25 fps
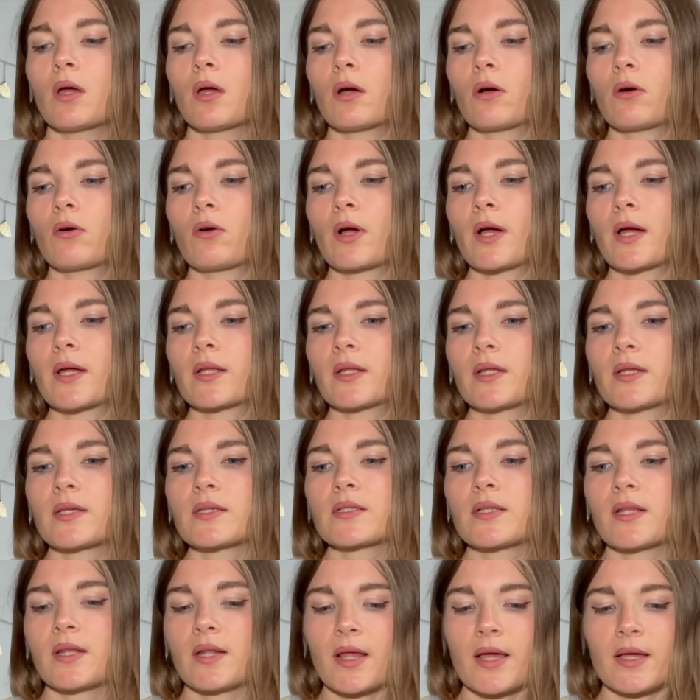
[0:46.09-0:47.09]
or at
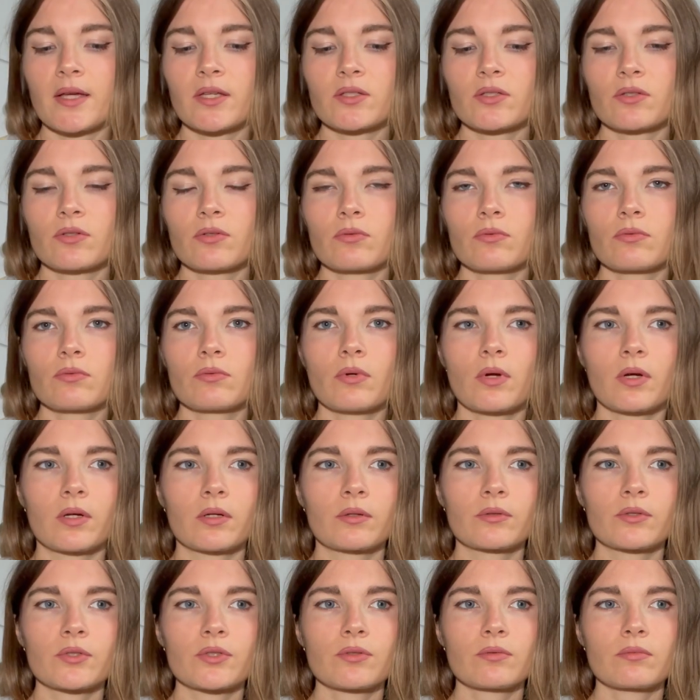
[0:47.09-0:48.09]
least likes to
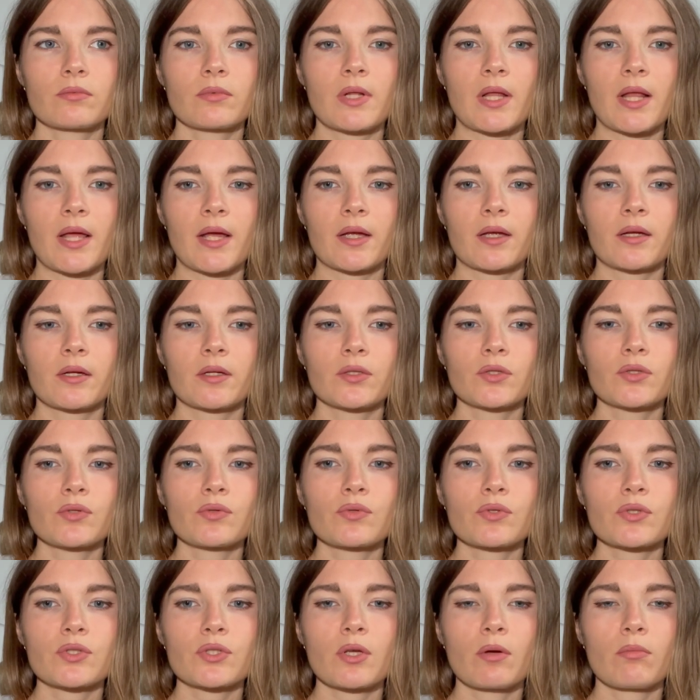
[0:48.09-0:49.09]
do
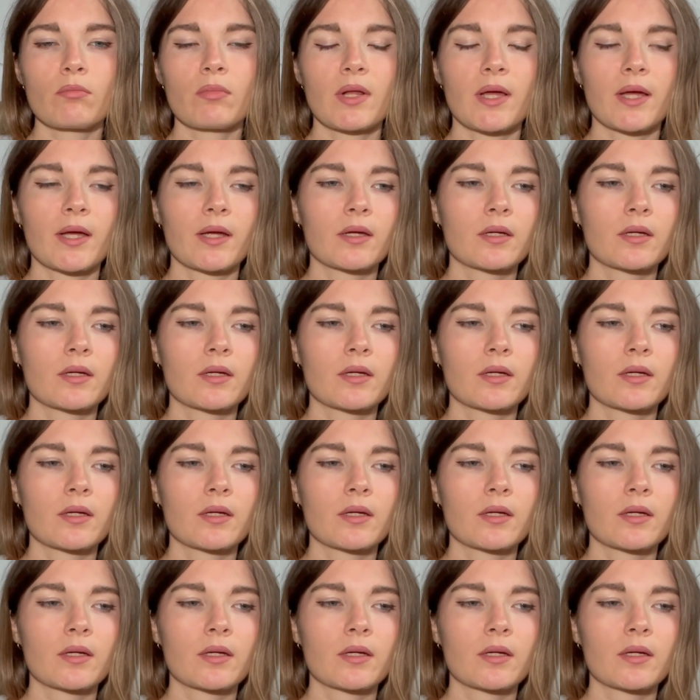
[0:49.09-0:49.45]
some